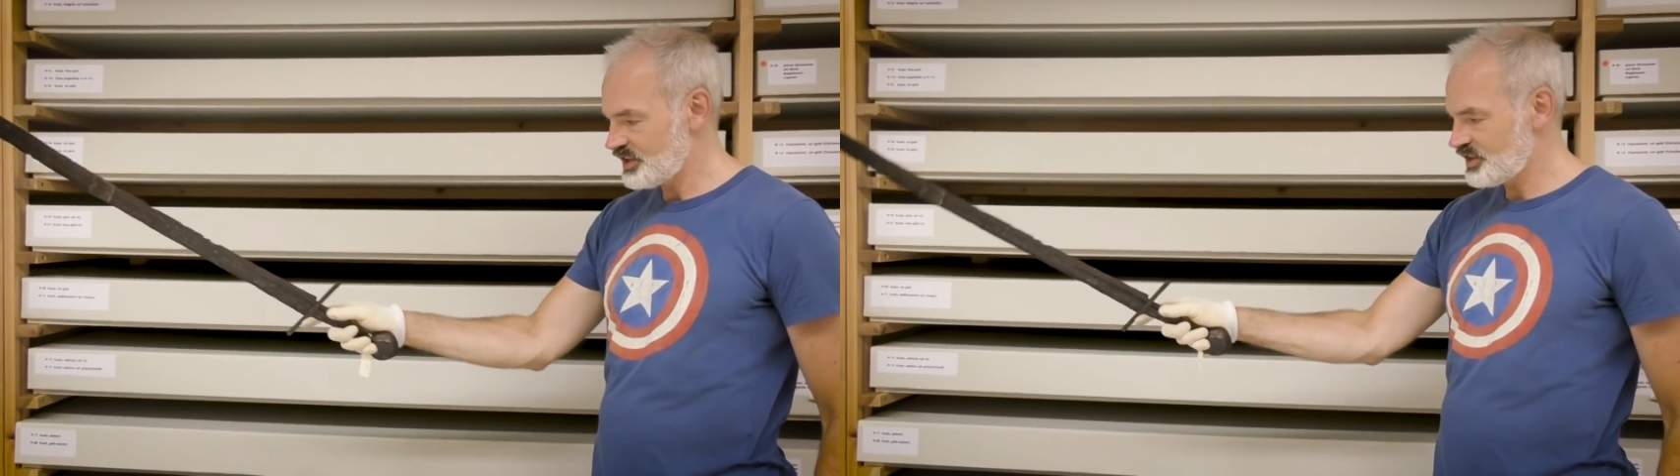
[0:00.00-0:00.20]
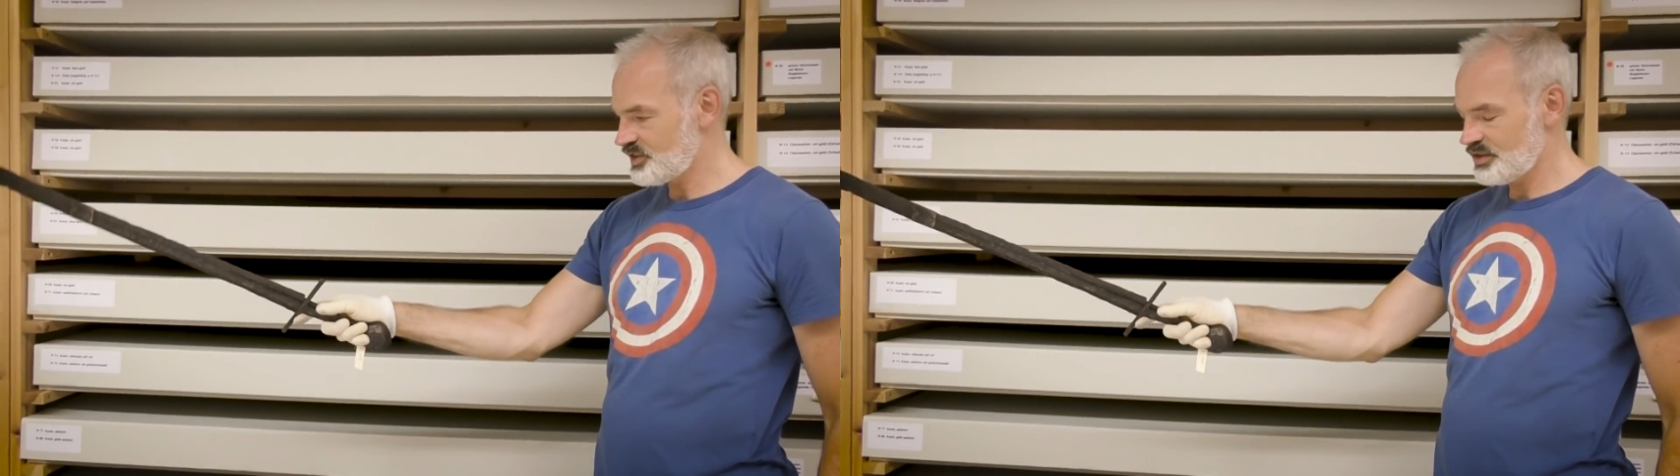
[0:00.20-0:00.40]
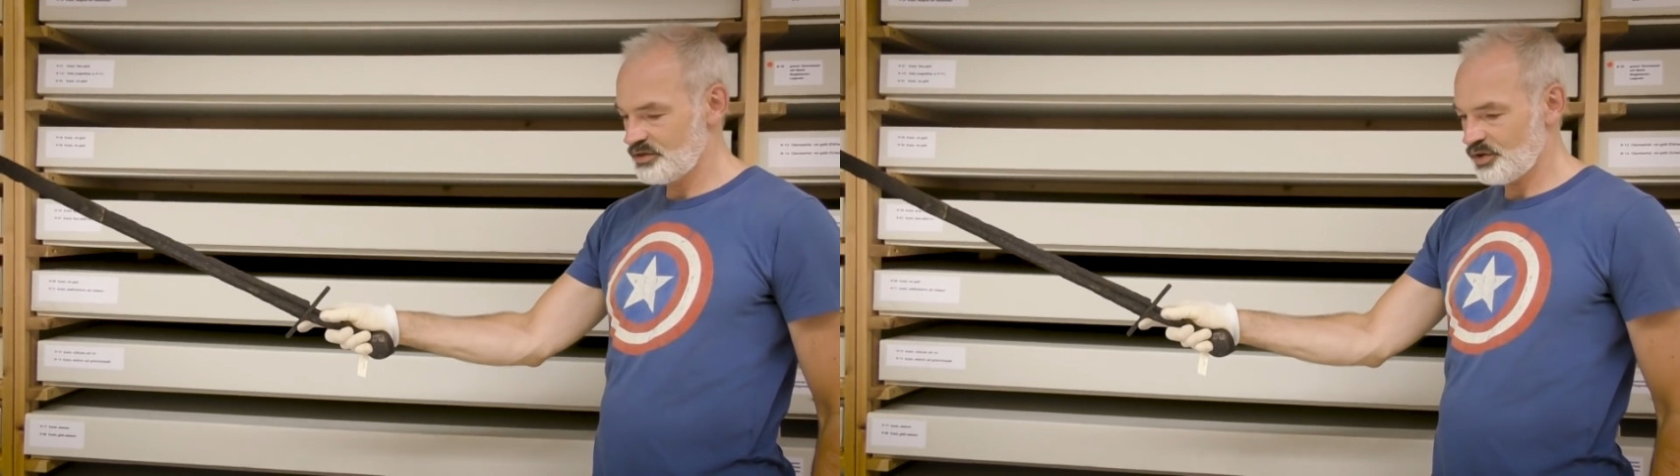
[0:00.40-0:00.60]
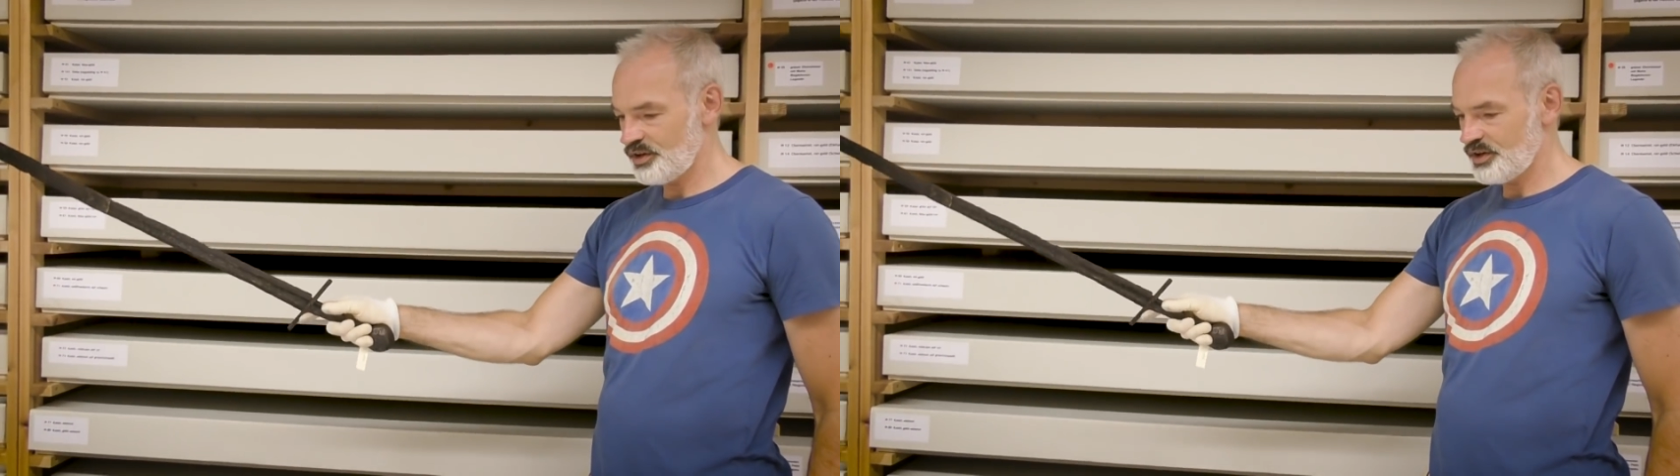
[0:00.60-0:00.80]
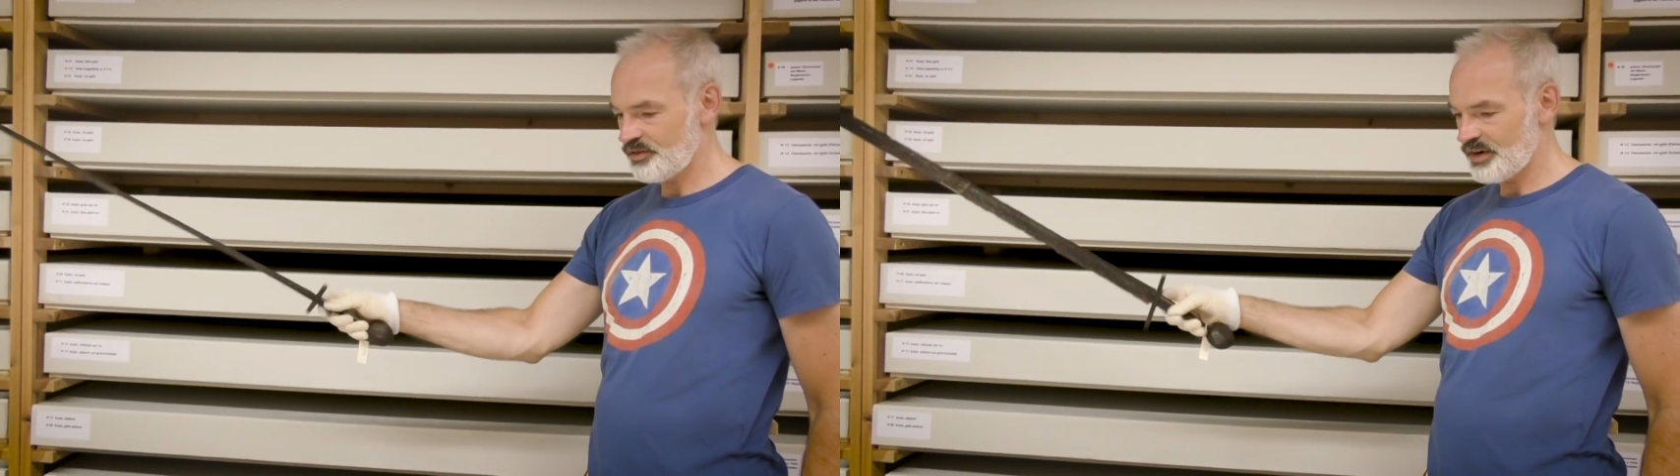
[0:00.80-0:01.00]
I just
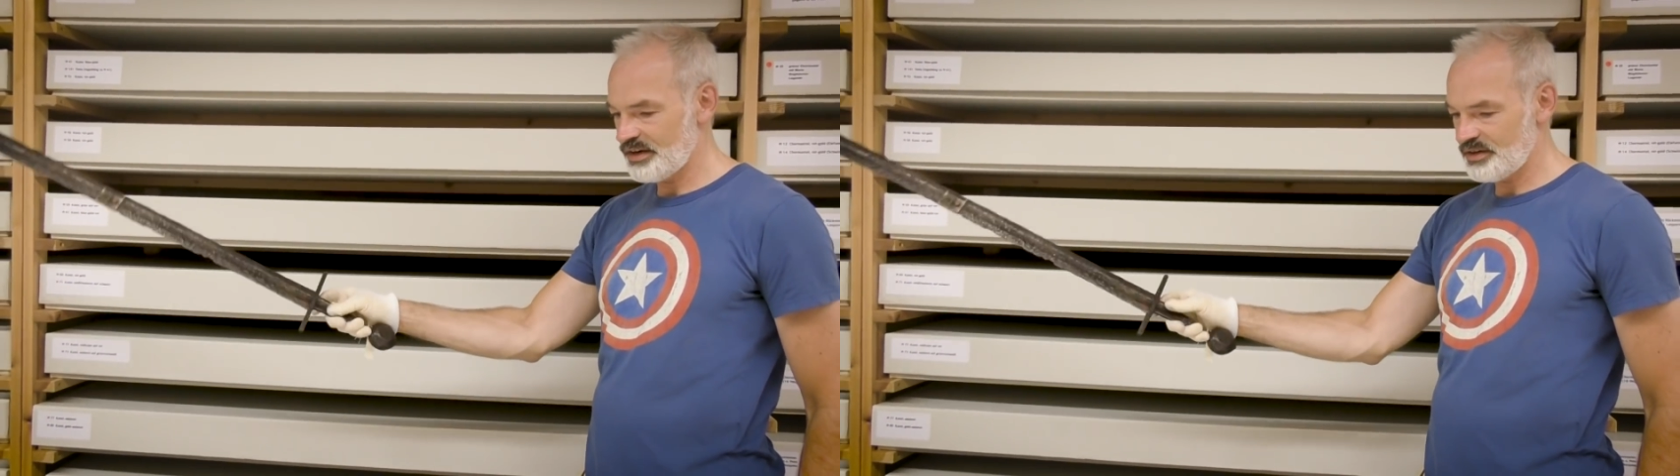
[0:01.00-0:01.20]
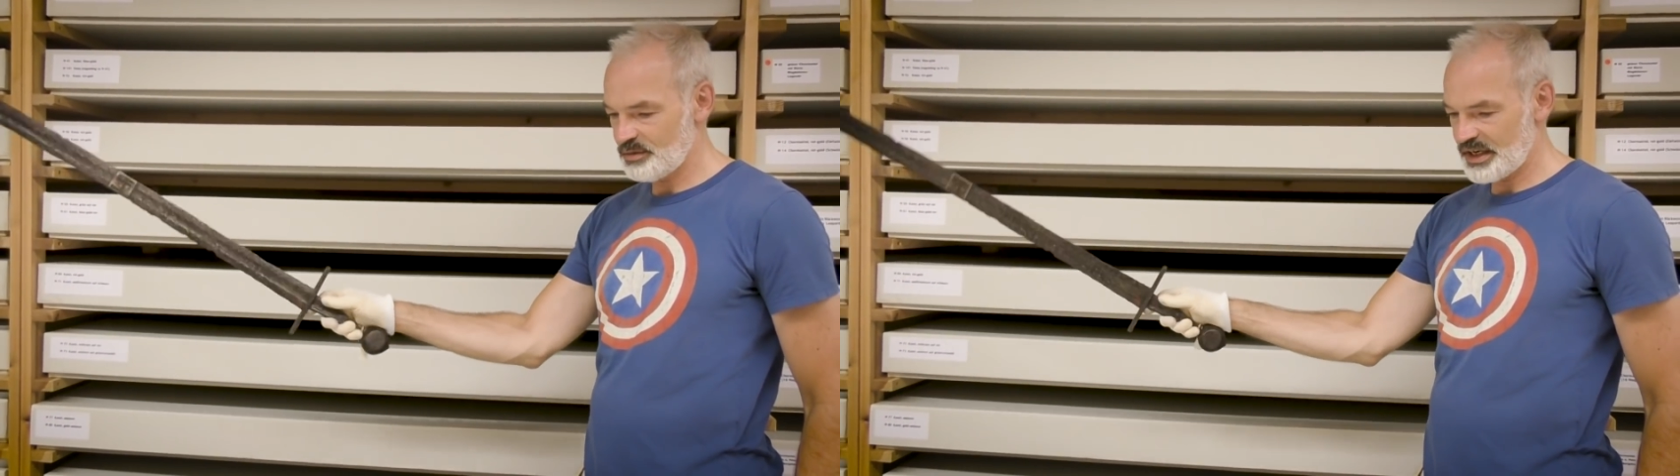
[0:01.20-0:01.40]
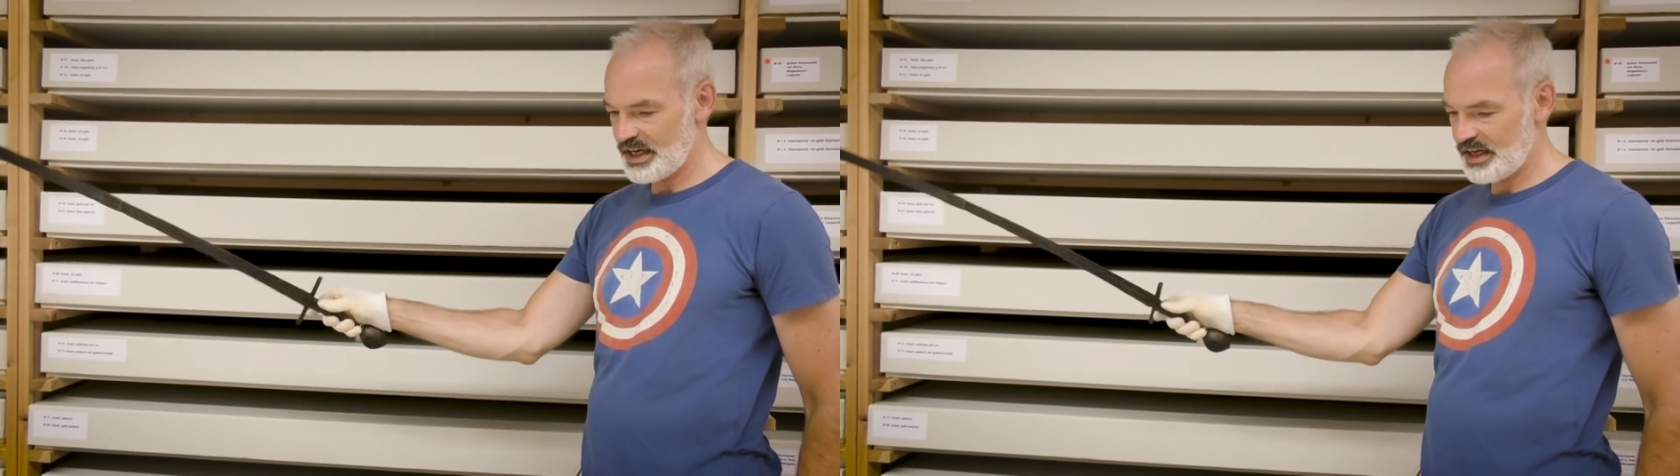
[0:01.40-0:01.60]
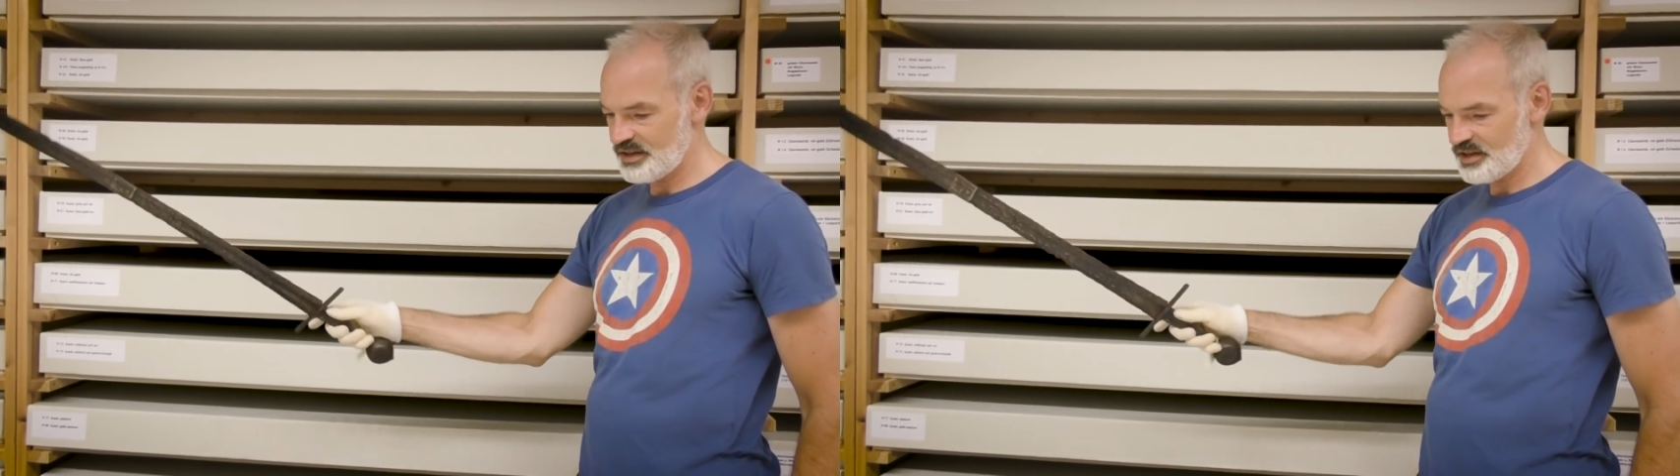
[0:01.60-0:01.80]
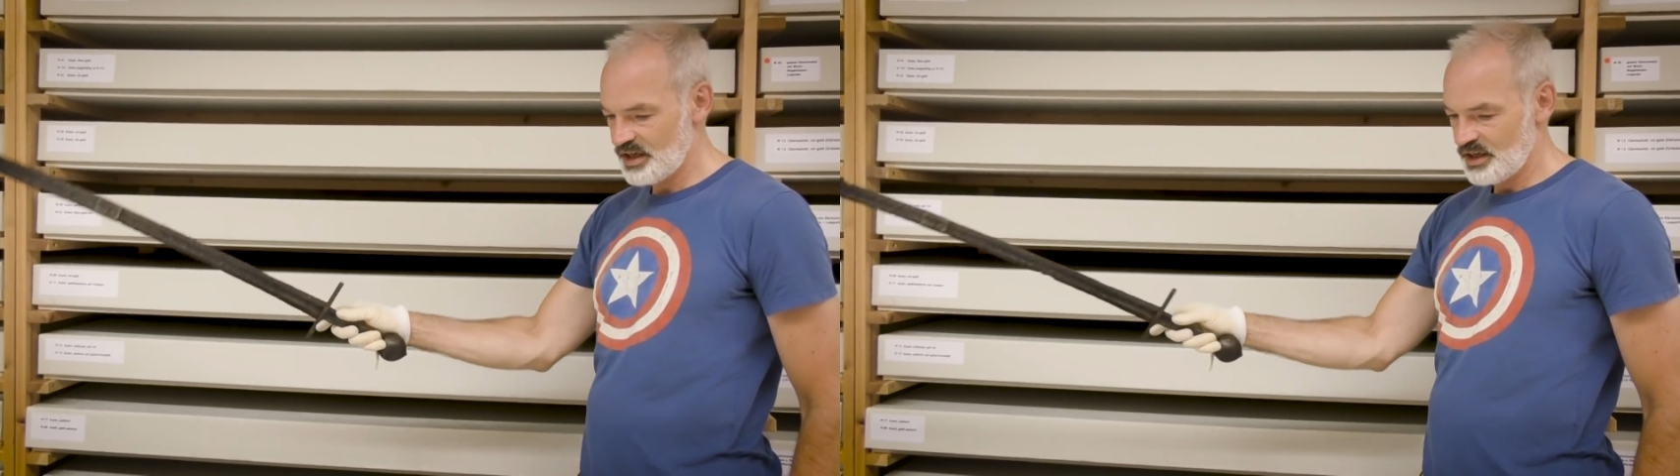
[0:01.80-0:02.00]
turn it around in my hand